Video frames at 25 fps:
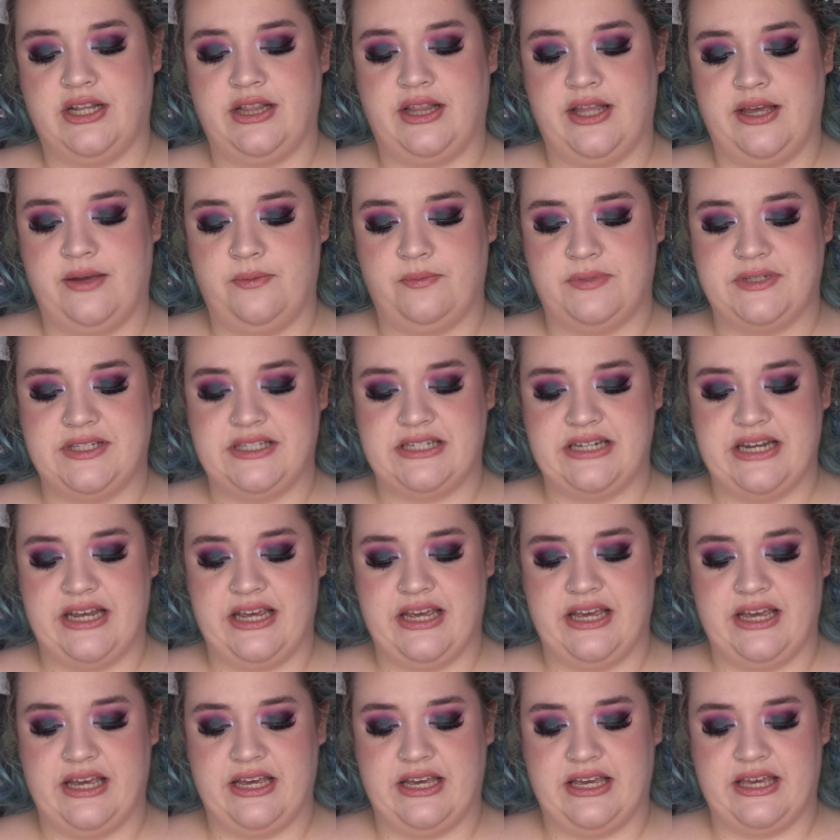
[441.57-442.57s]

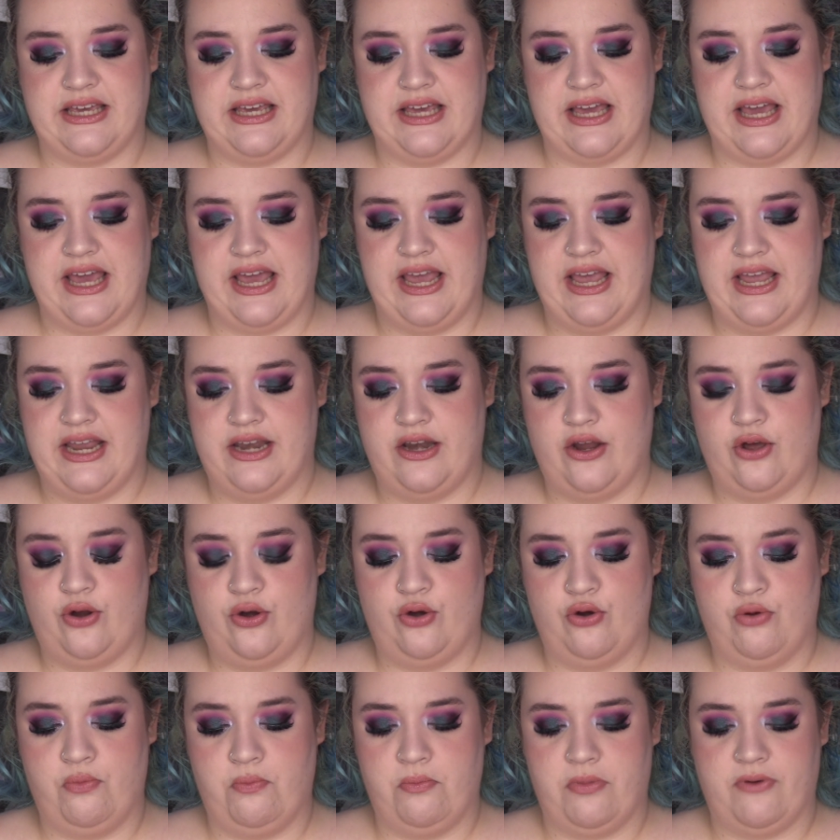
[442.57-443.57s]
lipstick in
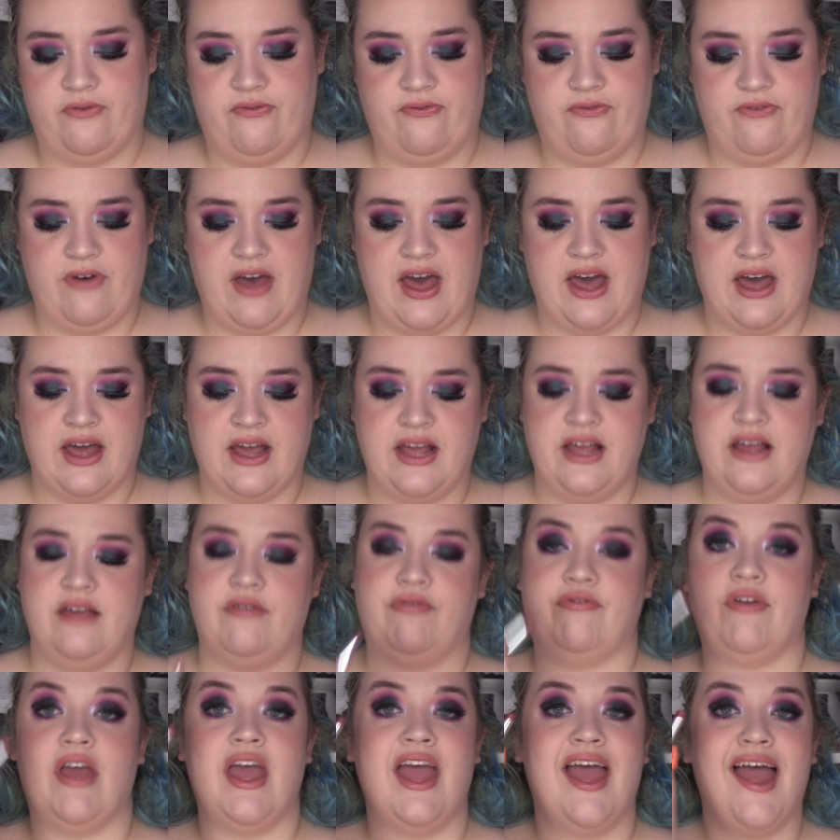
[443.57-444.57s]
number
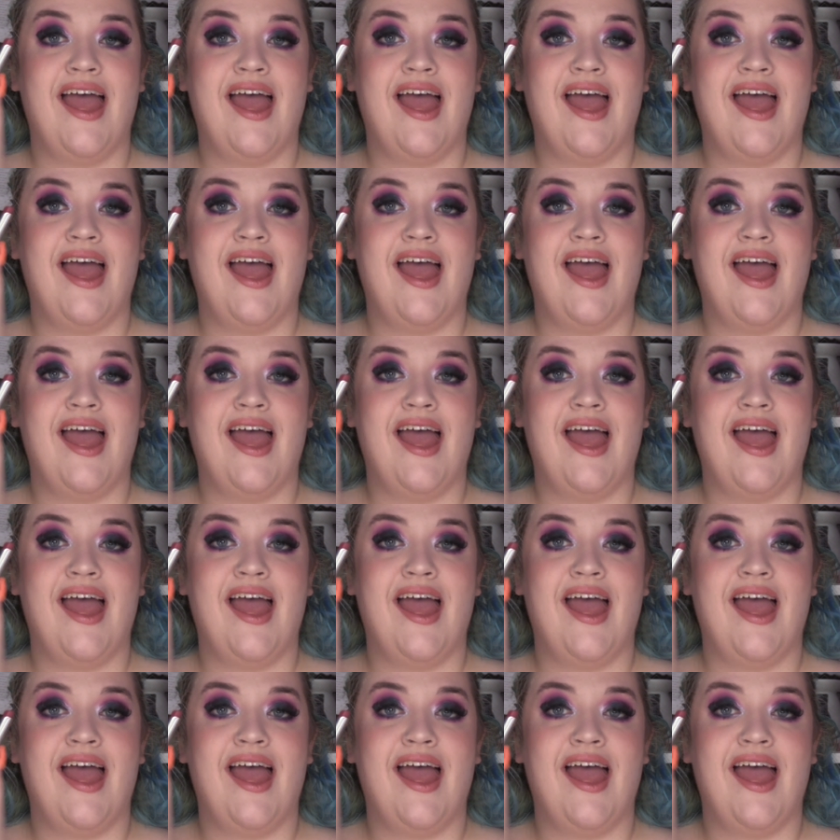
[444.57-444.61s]
5.